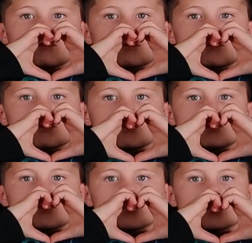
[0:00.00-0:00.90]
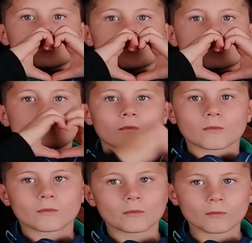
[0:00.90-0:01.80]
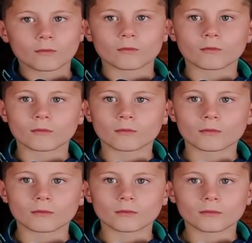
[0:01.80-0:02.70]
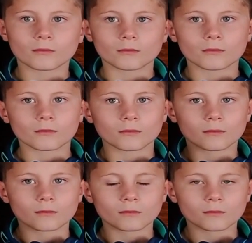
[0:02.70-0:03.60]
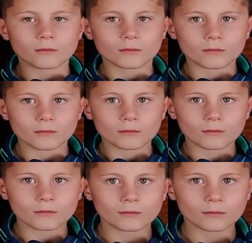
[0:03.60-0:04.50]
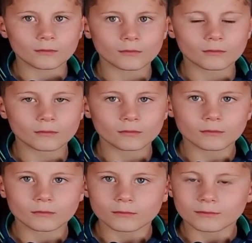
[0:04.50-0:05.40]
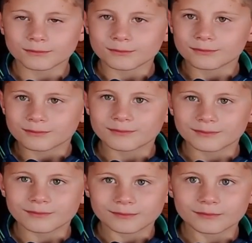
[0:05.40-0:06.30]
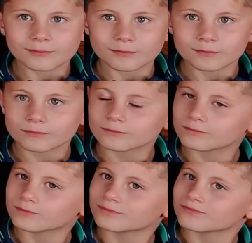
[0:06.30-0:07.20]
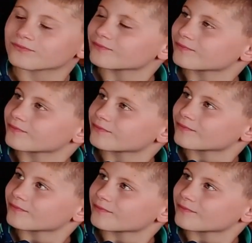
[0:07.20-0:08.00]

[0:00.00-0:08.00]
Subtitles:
[no speech]